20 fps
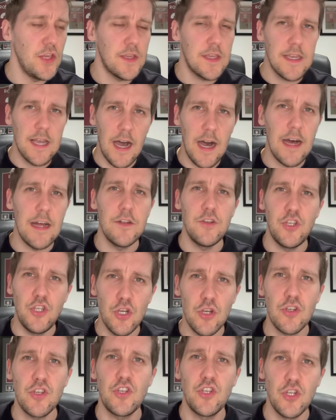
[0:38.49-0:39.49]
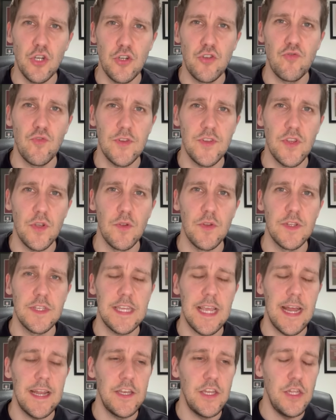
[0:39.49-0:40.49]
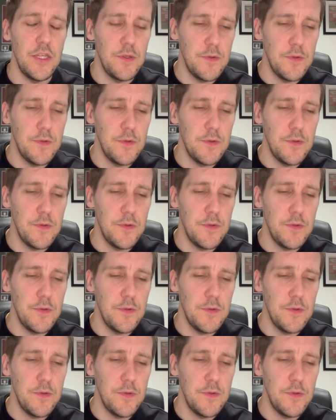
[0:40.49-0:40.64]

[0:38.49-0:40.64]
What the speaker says: You can't just judge results, can you?